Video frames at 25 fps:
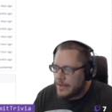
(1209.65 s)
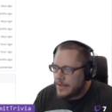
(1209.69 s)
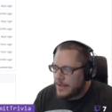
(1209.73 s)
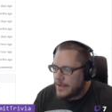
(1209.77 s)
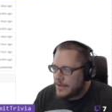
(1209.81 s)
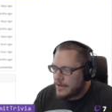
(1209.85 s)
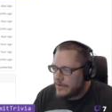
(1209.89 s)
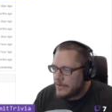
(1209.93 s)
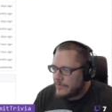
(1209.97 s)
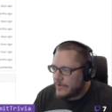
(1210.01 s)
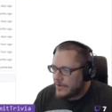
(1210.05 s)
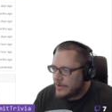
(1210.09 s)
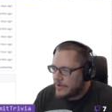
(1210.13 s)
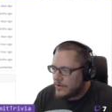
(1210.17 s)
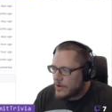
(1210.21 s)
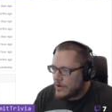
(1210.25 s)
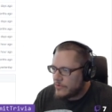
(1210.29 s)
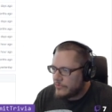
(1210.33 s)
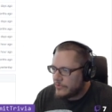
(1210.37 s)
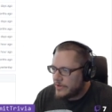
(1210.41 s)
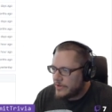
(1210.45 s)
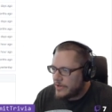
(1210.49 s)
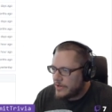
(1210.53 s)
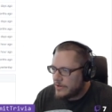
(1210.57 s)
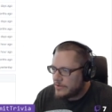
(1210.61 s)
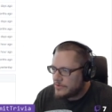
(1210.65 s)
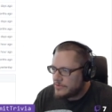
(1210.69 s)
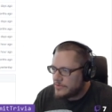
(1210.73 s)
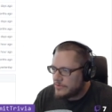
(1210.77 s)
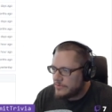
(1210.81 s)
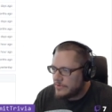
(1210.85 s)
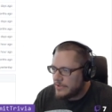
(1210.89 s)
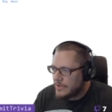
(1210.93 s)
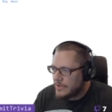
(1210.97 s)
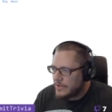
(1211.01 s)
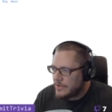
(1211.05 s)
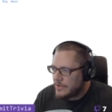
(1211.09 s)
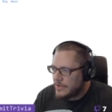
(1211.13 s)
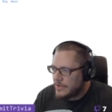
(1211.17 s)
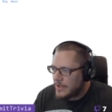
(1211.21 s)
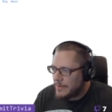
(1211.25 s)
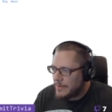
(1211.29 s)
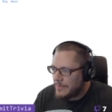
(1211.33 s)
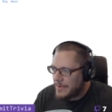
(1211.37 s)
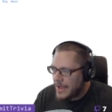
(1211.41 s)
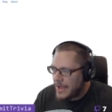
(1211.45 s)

And if I go over here to the GitHub